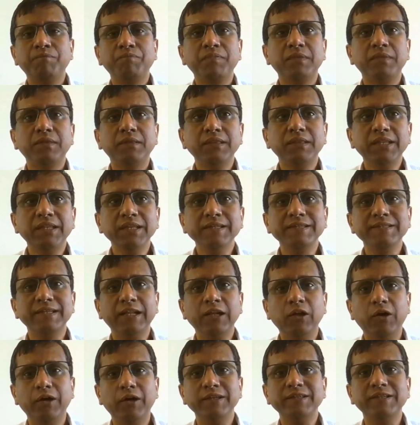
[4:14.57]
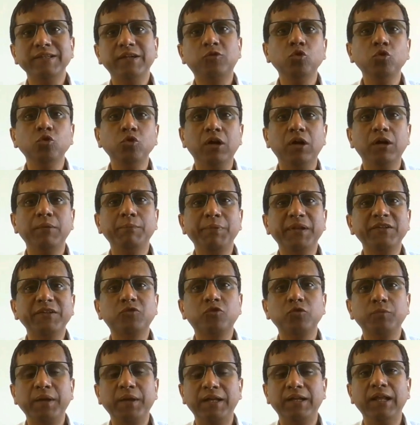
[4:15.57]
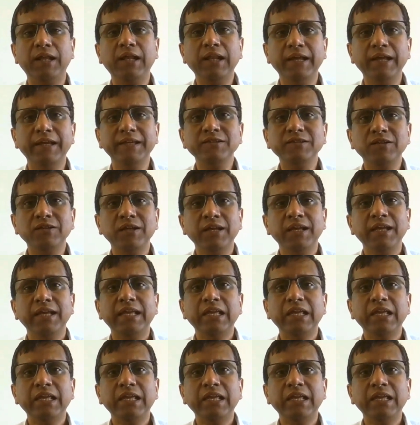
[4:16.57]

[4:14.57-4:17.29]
these alloys are too complex to be analyzed